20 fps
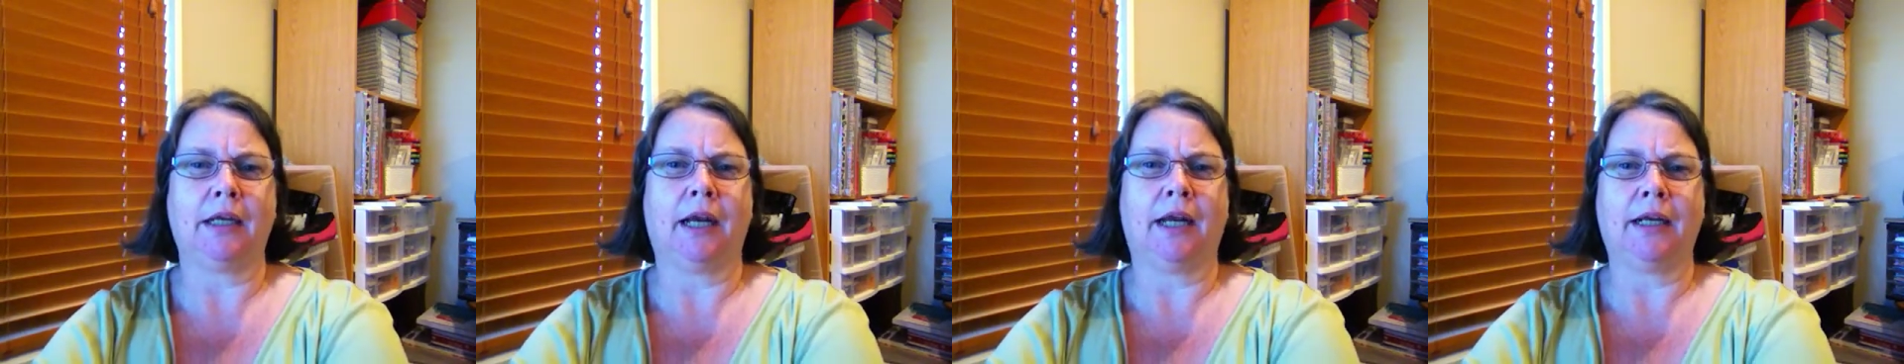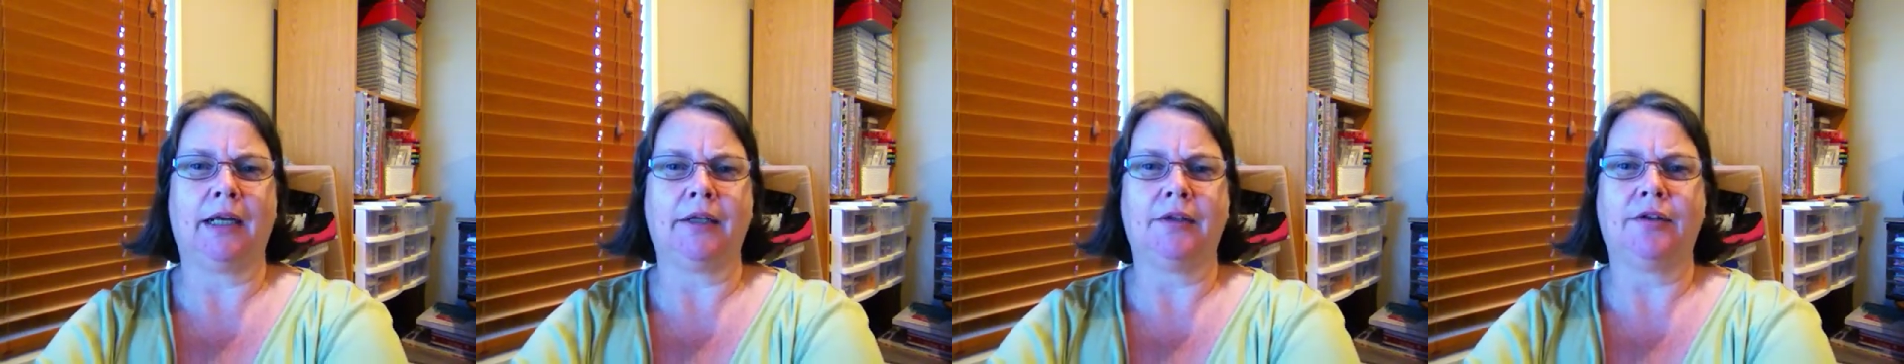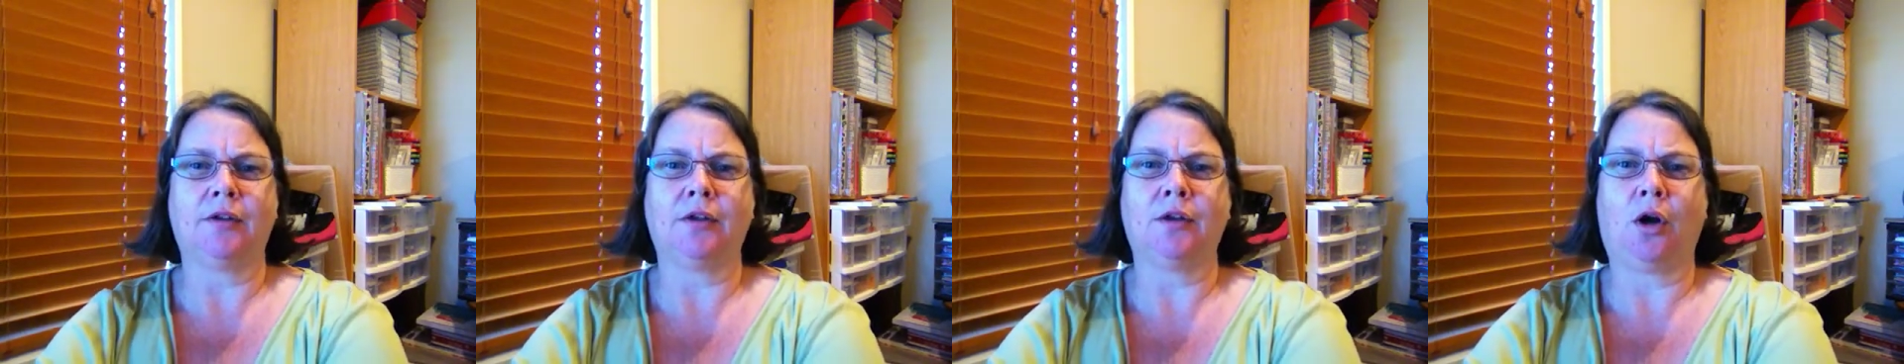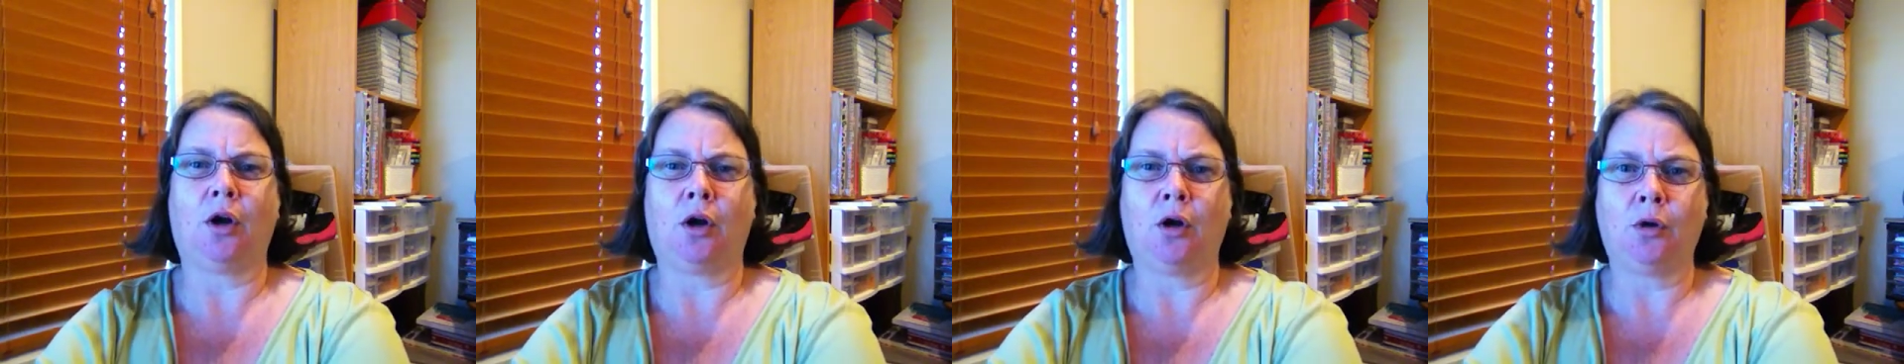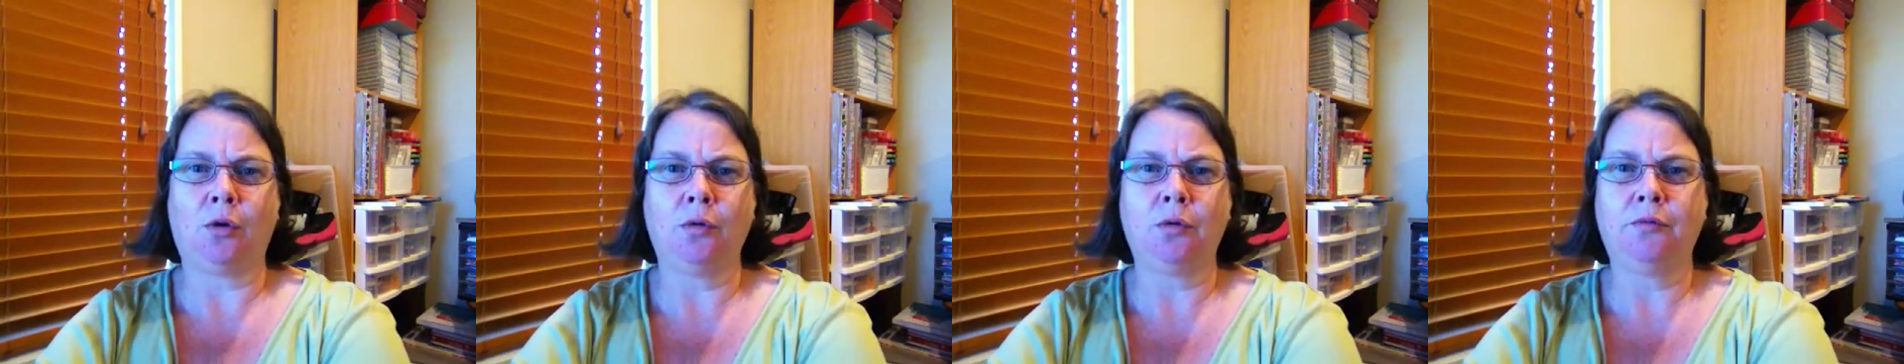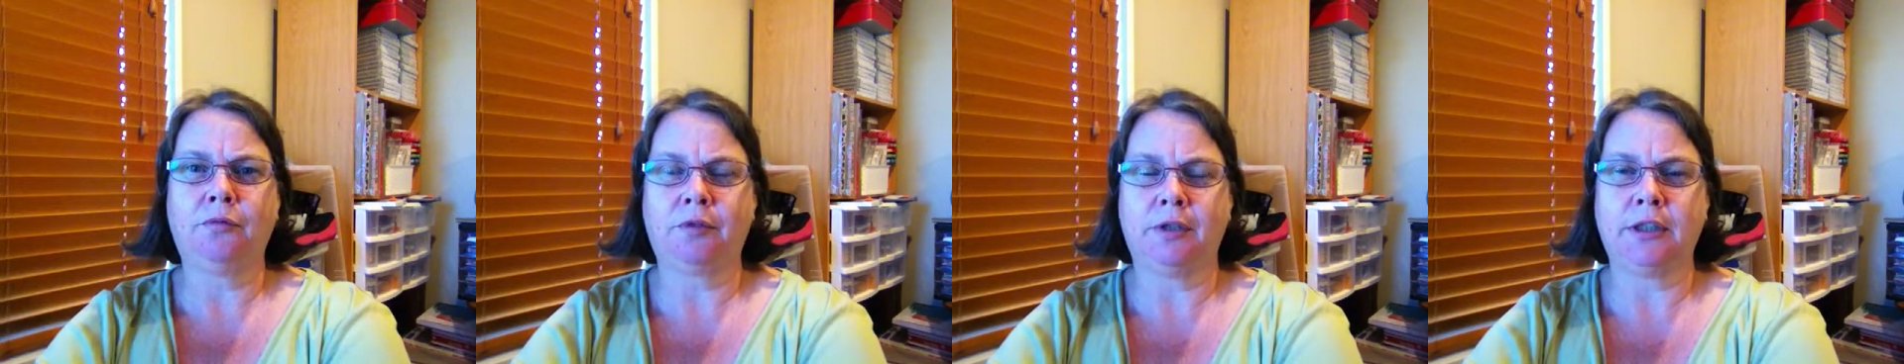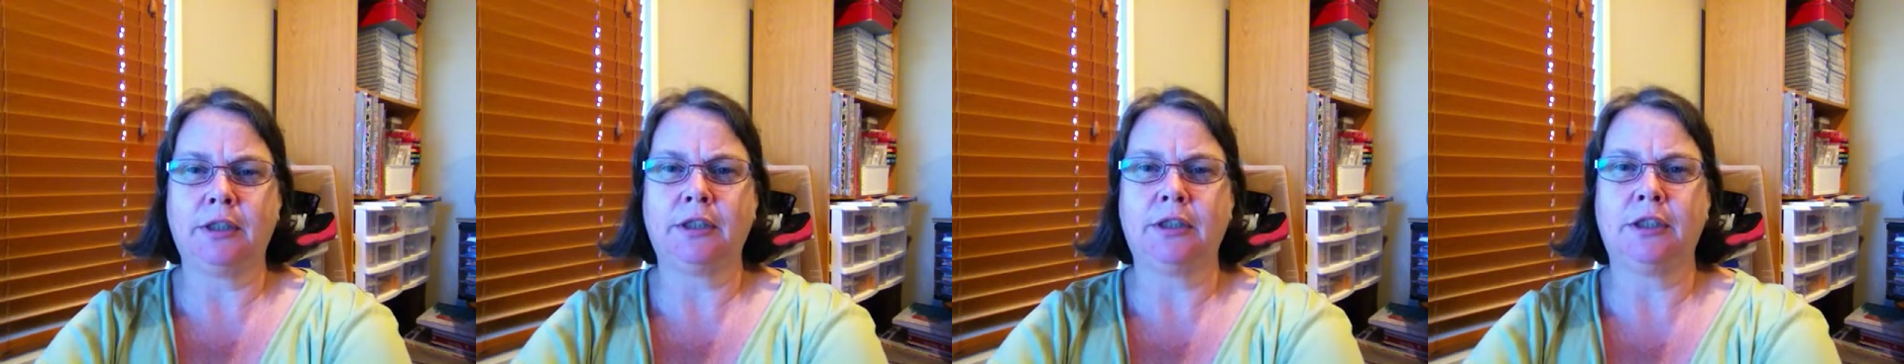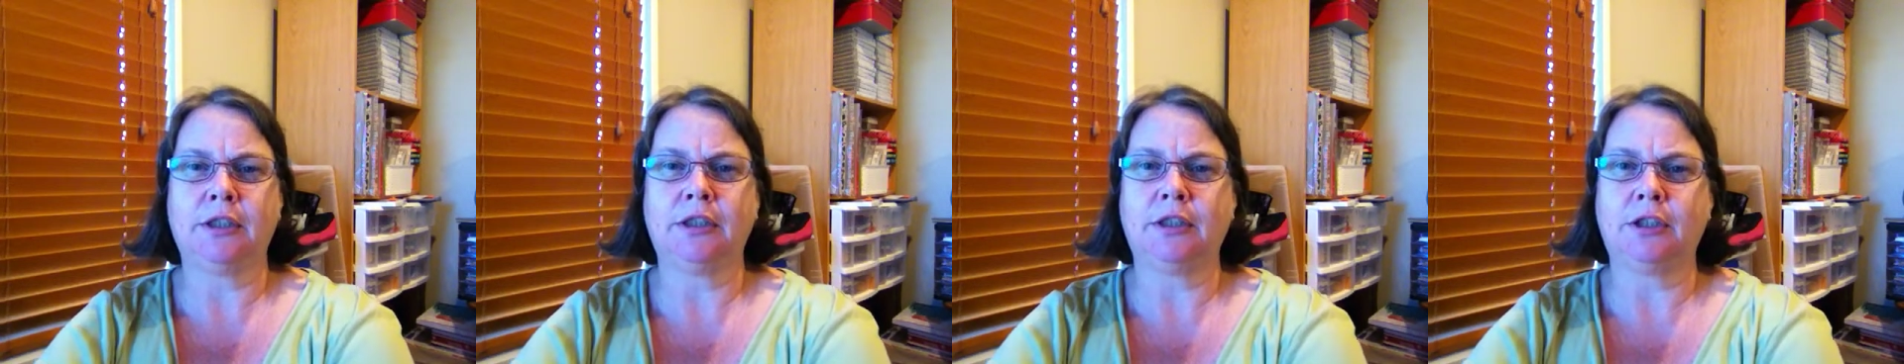and it's an old
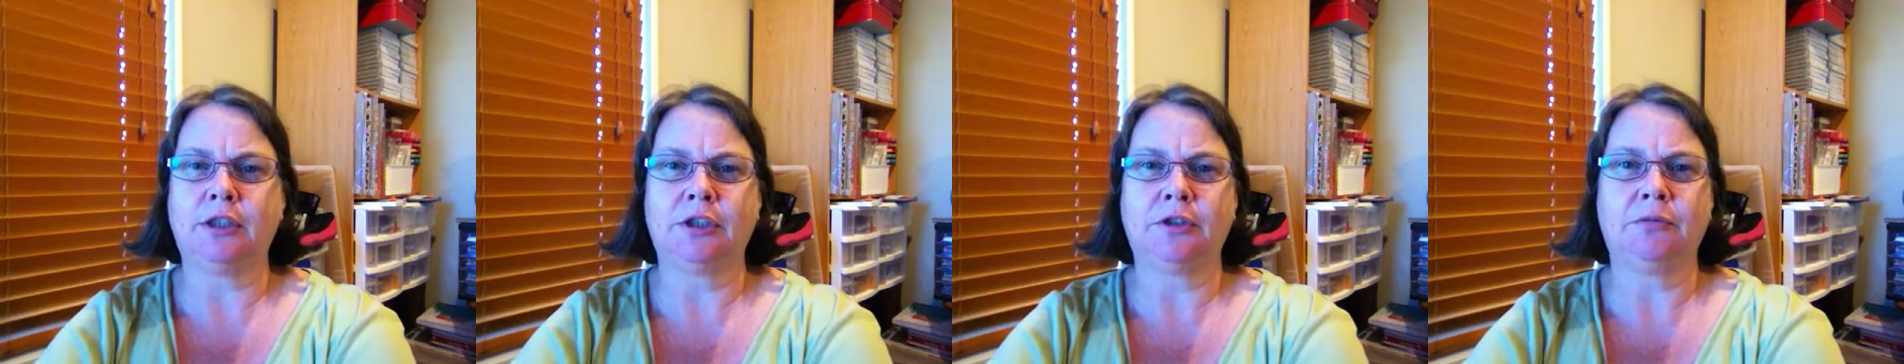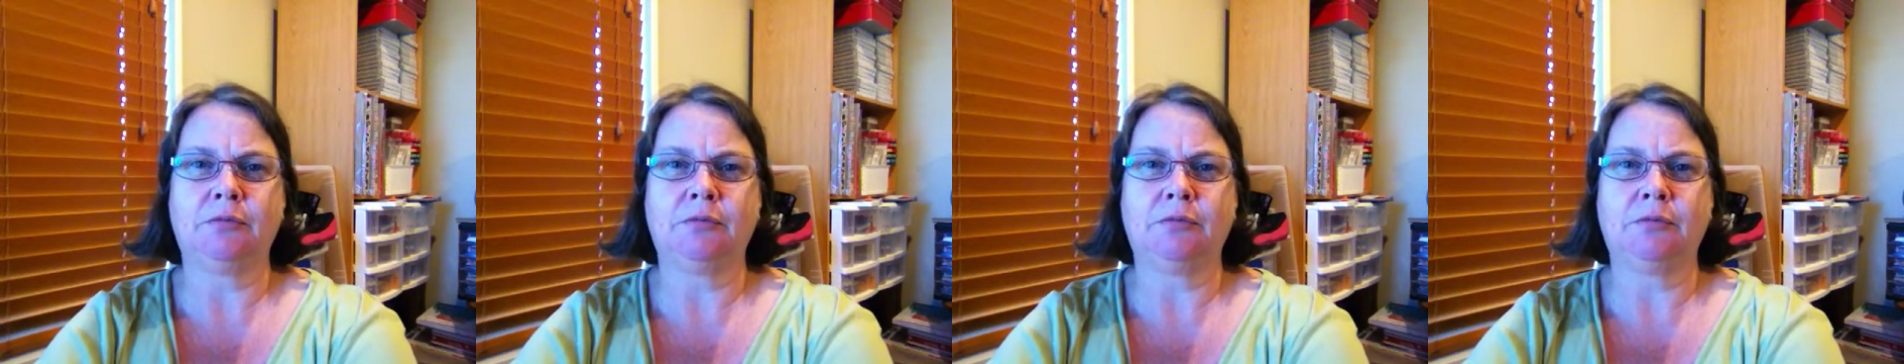vintage